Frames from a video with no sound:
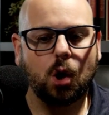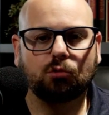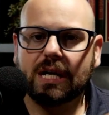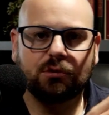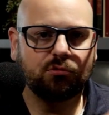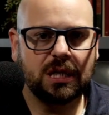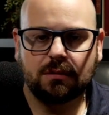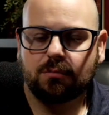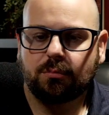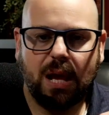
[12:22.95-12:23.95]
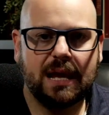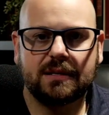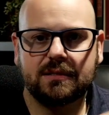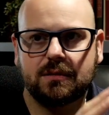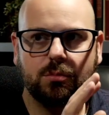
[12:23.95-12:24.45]
already written
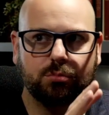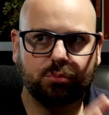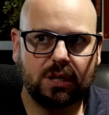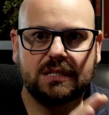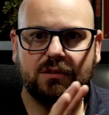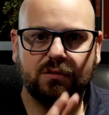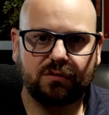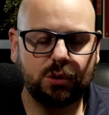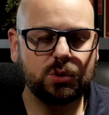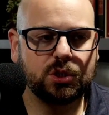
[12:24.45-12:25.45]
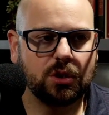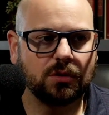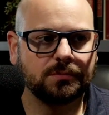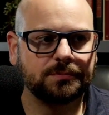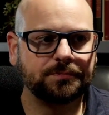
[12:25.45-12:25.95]
past, present,
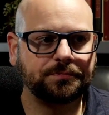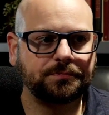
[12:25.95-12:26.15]
future,